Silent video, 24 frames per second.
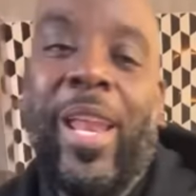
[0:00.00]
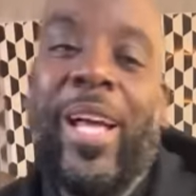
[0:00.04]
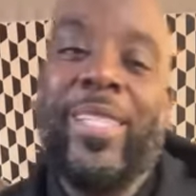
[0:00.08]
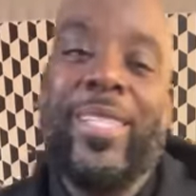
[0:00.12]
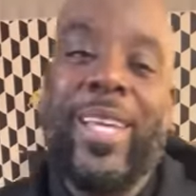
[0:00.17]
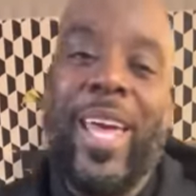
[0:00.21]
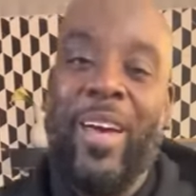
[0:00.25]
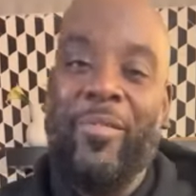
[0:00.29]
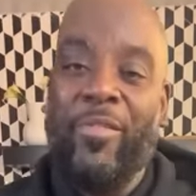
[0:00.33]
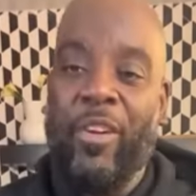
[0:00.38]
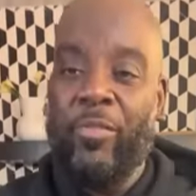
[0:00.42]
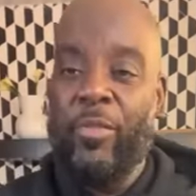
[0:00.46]
like to
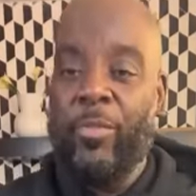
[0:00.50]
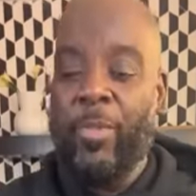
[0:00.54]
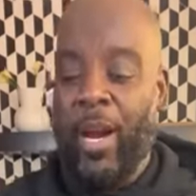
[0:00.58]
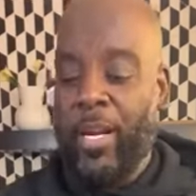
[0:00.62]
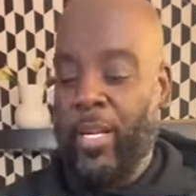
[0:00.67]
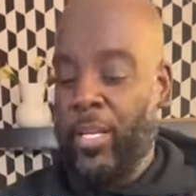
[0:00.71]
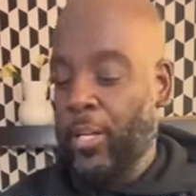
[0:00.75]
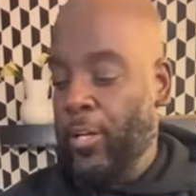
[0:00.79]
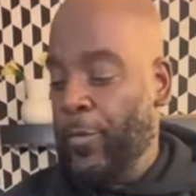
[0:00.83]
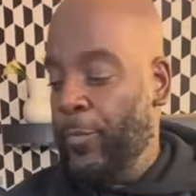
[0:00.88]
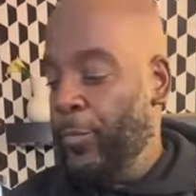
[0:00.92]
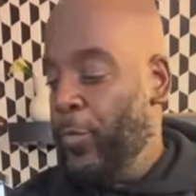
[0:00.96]
have
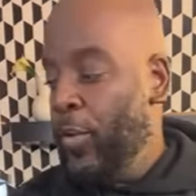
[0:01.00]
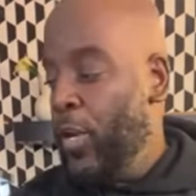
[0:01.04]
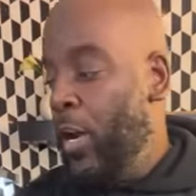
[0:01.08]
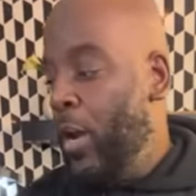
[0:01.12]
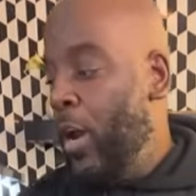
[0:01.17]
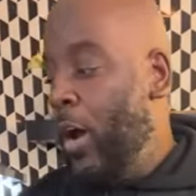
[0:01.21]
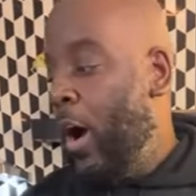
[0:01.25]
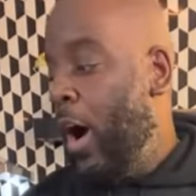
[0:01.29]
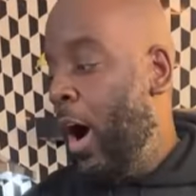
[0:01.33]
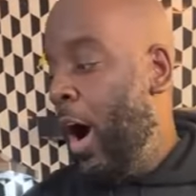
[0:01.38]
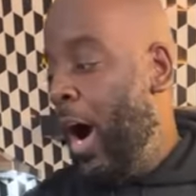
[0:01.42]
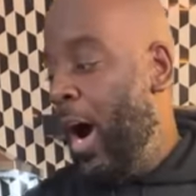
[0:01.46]
everybody know.
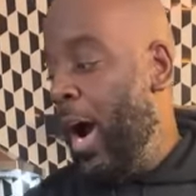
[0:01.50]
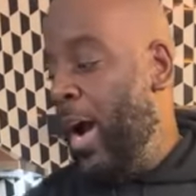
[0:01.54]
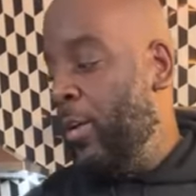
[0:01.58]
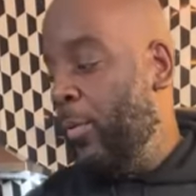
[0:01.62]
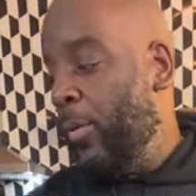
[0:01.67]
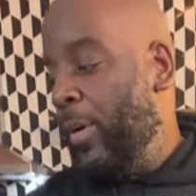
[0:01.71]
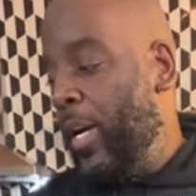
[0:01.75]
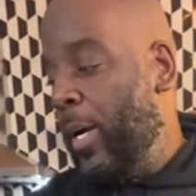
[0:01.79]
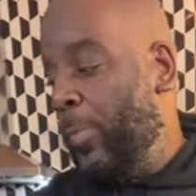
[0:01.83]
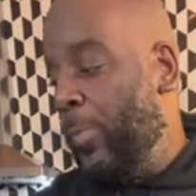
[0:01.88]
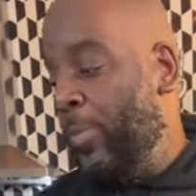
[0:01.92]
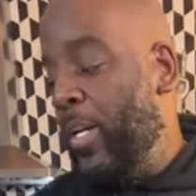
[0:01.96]
All right,
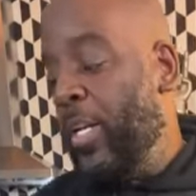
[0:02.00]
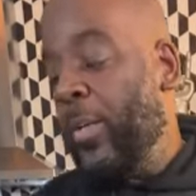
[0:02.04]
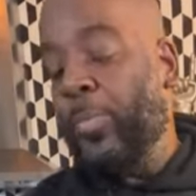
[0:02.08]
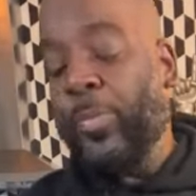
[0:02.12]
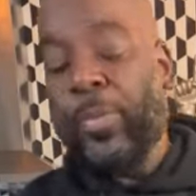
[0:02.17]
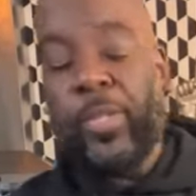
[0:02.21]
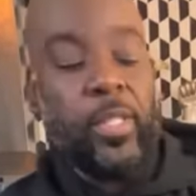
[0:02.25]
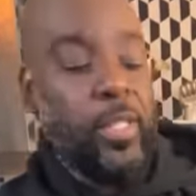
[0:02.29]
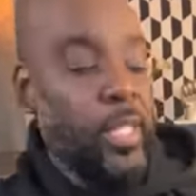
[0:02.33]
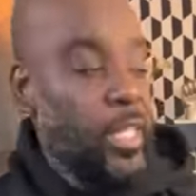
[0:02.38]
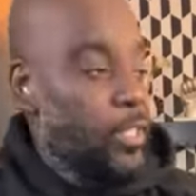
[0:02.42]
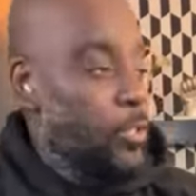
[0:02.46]
what up,
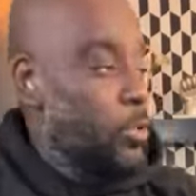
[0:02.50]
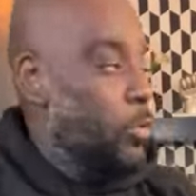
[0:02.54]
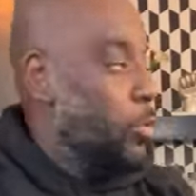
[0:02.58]
peeps? Let's